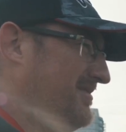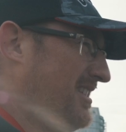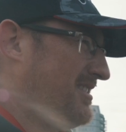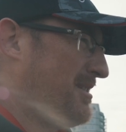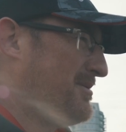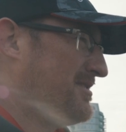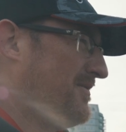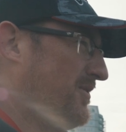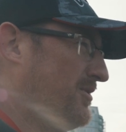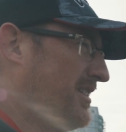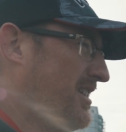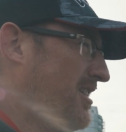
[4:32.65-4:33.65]
diameter
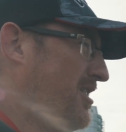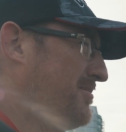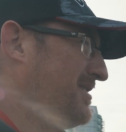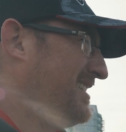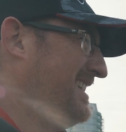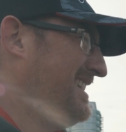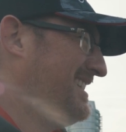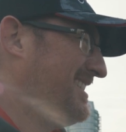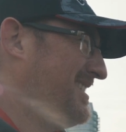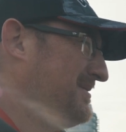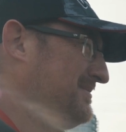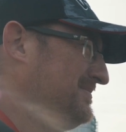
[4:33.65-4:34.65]
fluorocarbon
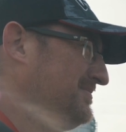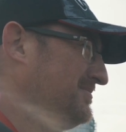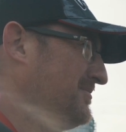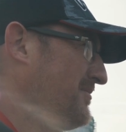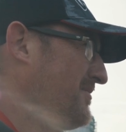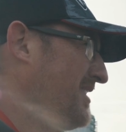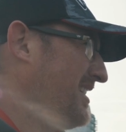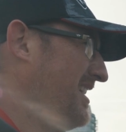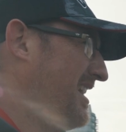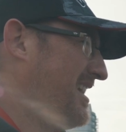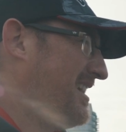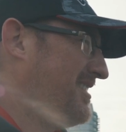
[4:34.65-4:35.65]
leader,
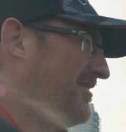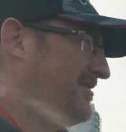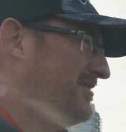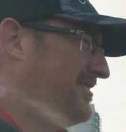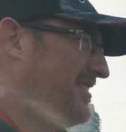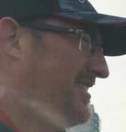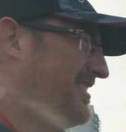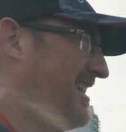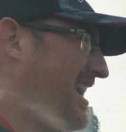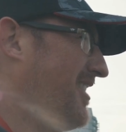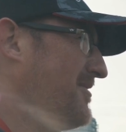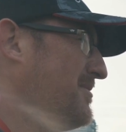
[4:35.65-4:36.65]
and on
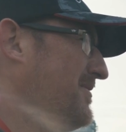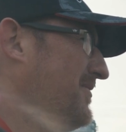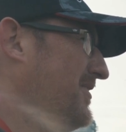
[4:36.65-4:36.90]
that I've been